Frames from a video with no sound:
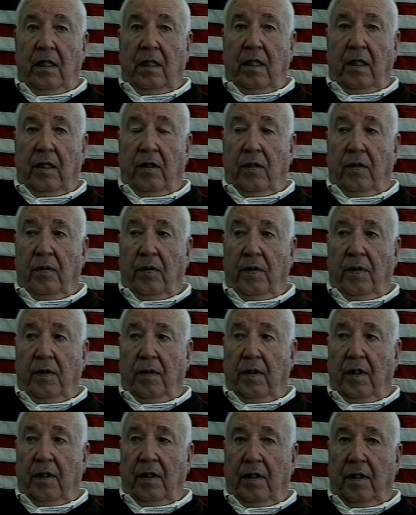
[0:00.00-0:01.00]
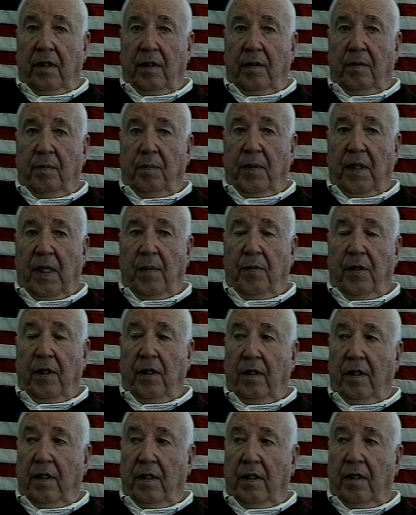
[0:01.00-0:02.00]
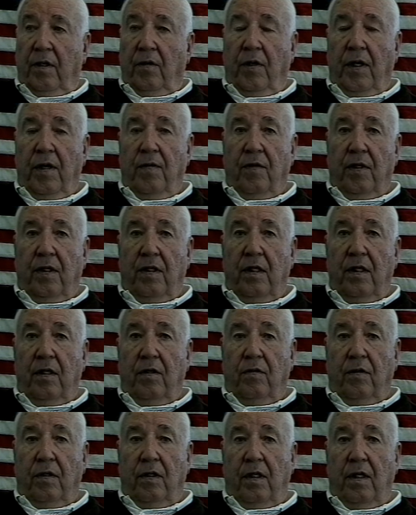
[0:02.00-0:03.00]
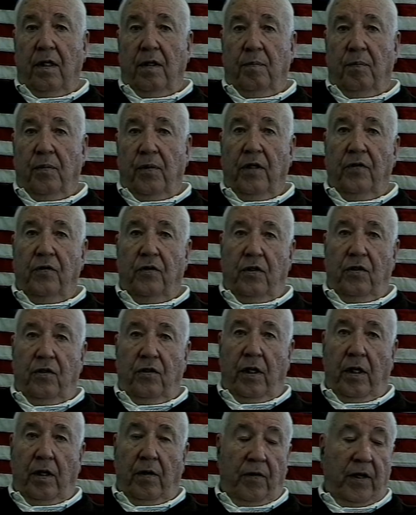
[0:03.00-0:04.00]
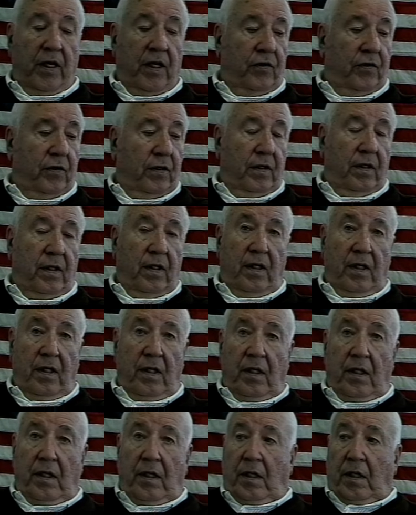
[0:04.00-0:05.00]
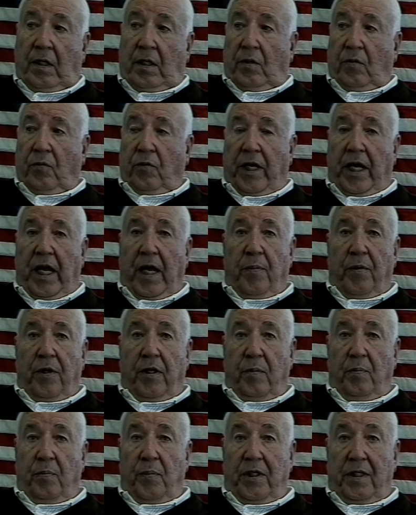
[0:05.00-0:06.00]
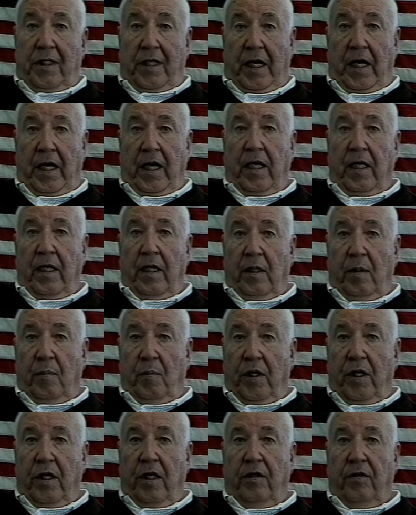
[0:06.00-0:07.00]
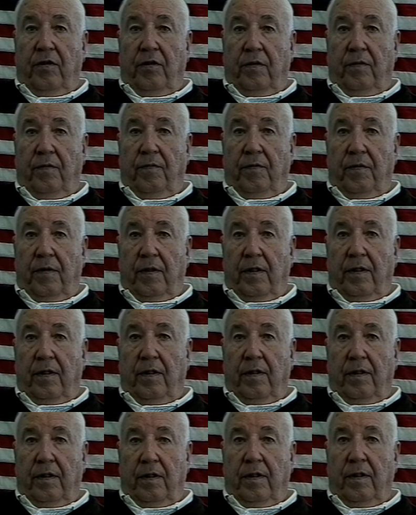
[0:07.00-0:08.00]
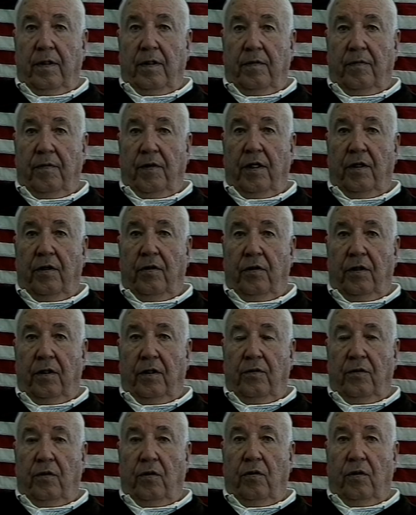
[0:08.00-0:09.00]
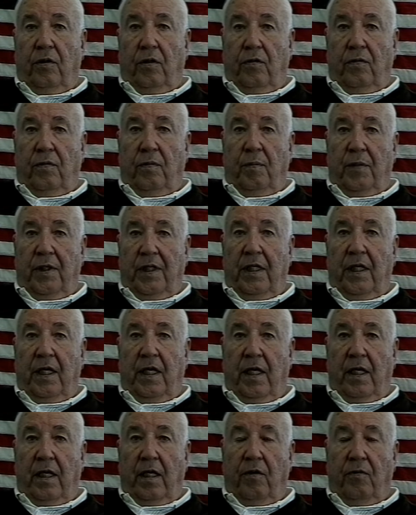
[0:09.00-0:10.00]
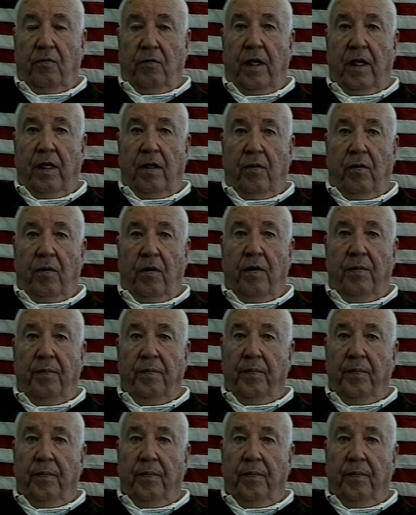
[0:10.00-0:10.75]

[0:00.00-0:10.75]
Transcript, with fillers: You know, probably they don't even teach the present generation what happened at Bataan and the march of, uh, of our soldiers from Bataan and Corregidor